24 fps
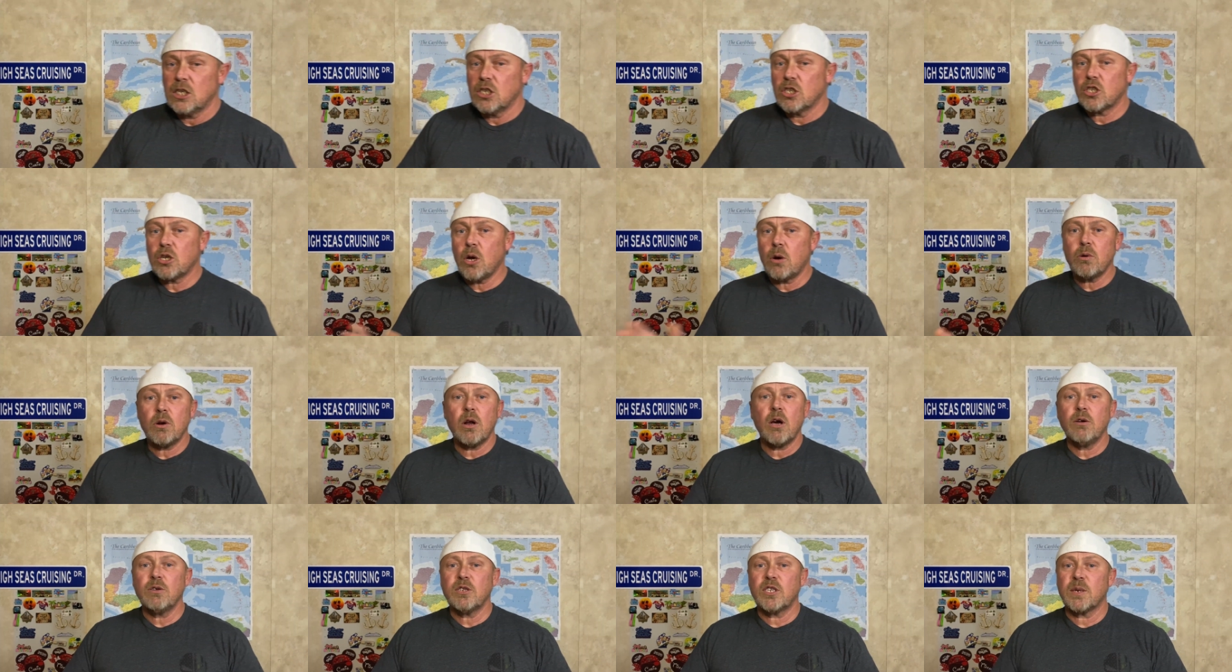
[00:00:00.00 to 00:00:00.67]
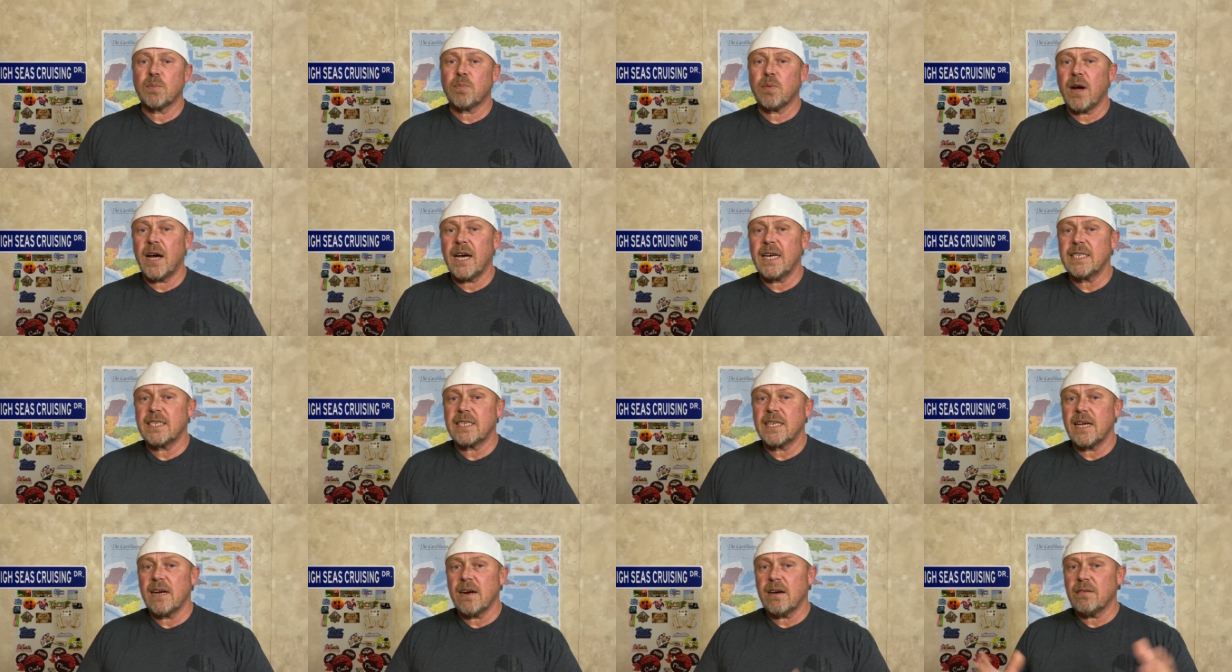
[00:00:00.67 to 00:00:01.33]
So, no
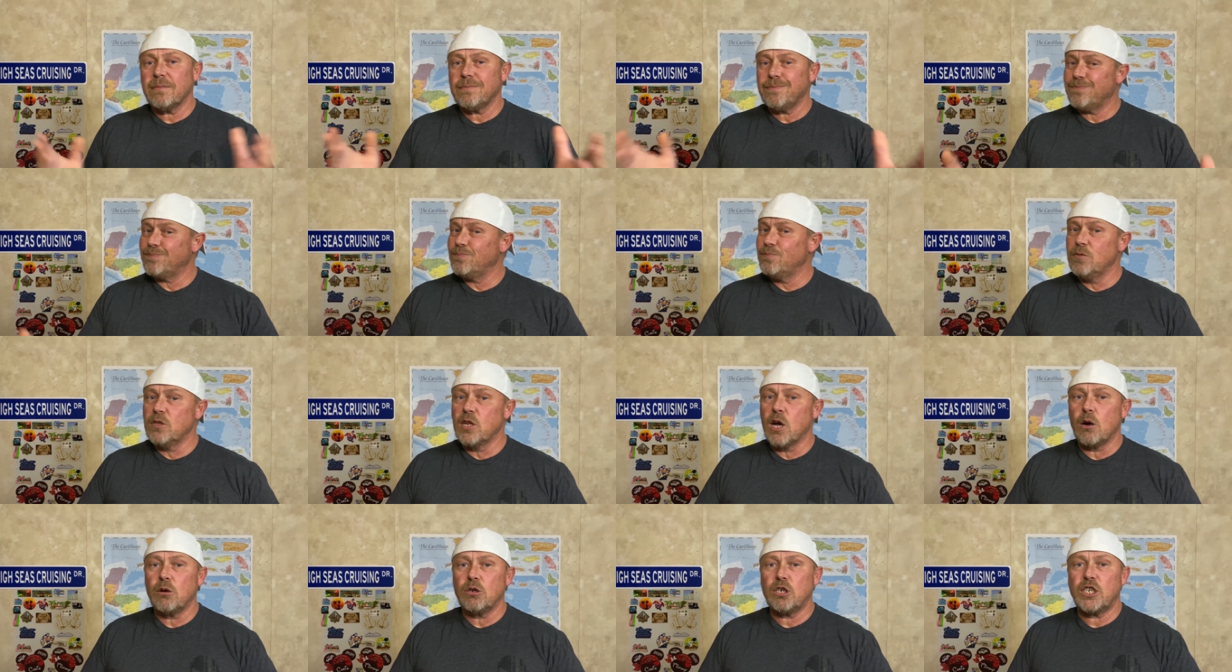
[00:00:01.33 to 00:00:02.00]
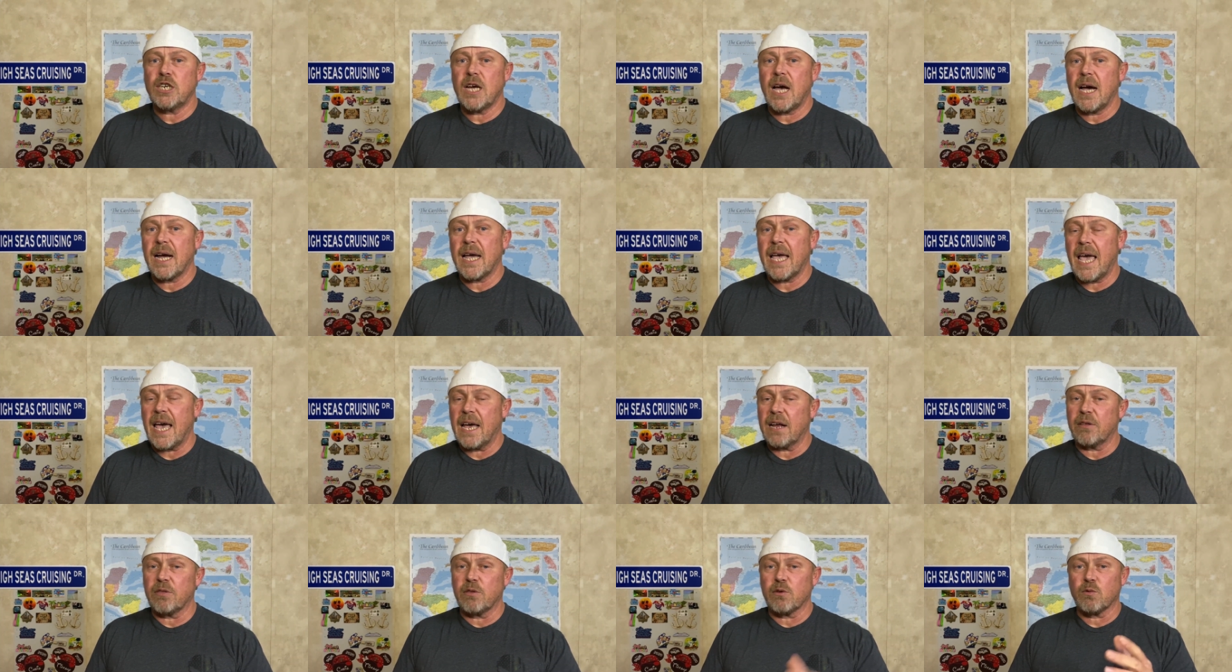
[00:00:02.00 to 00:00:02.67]
surprise there, no shock
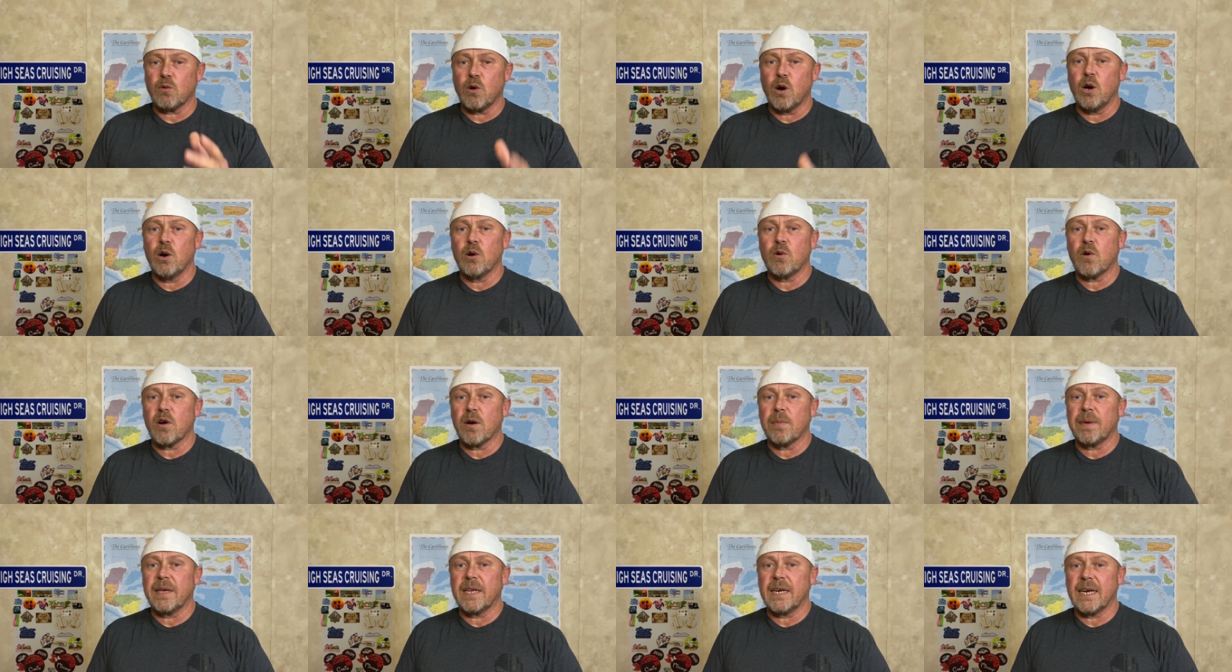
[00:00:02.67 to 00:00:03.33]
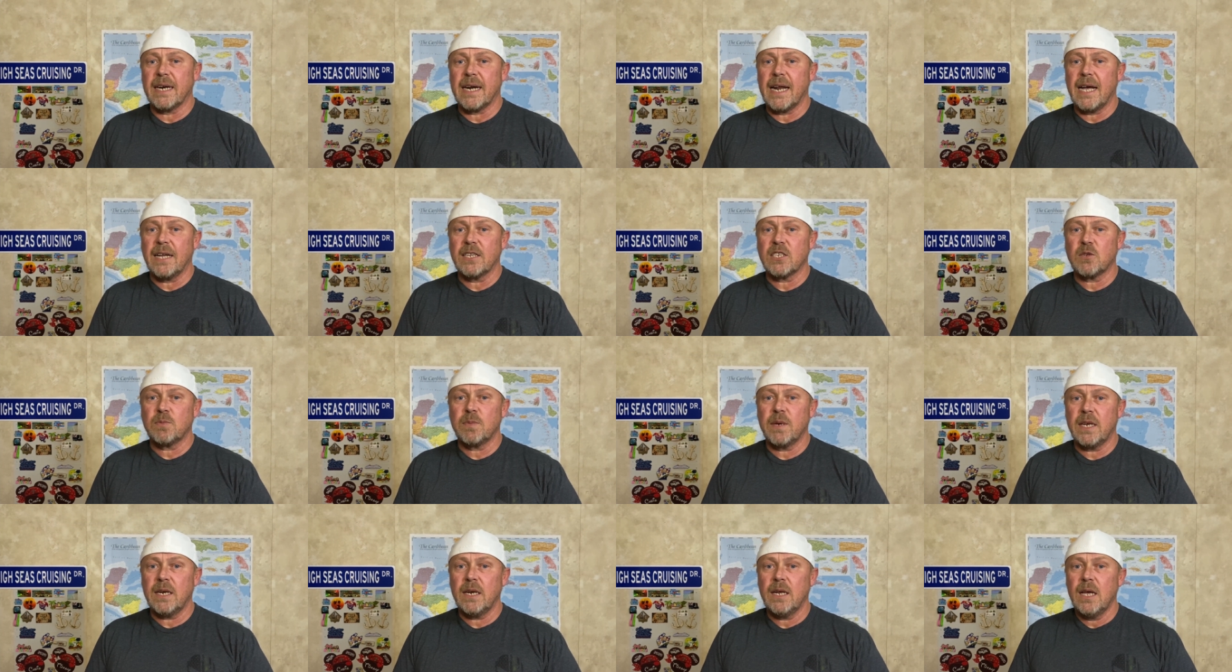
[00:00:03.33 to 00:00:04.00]
out of the Royal Caribbean
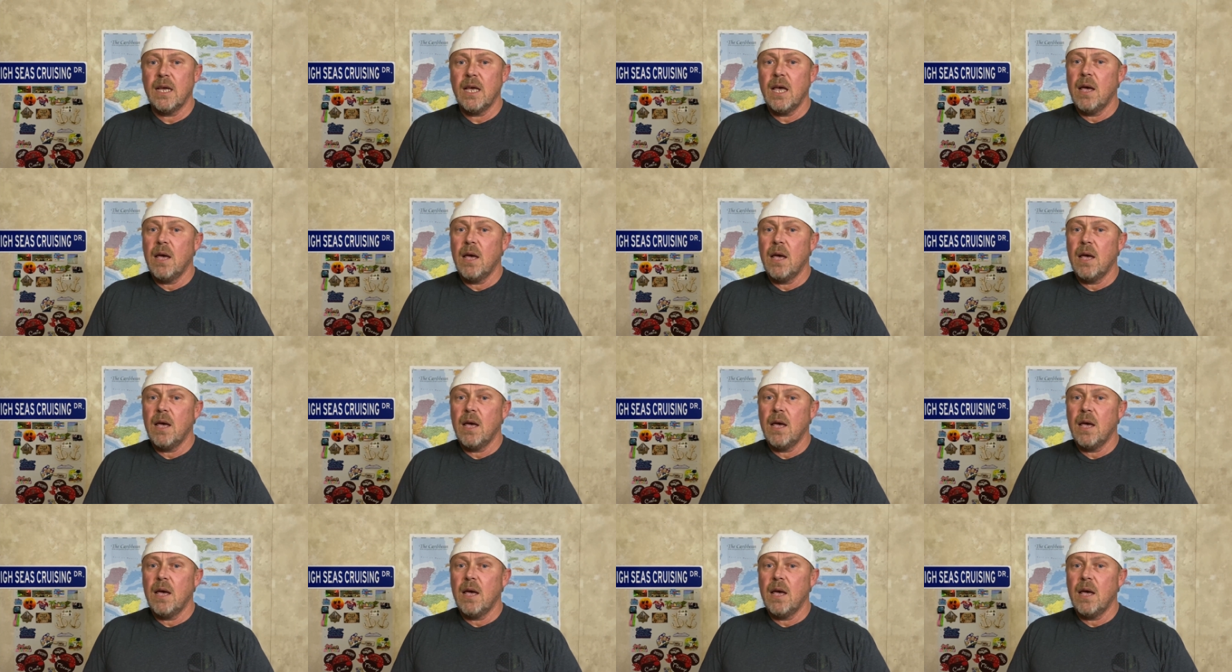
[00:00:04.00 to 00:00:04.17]
announcement,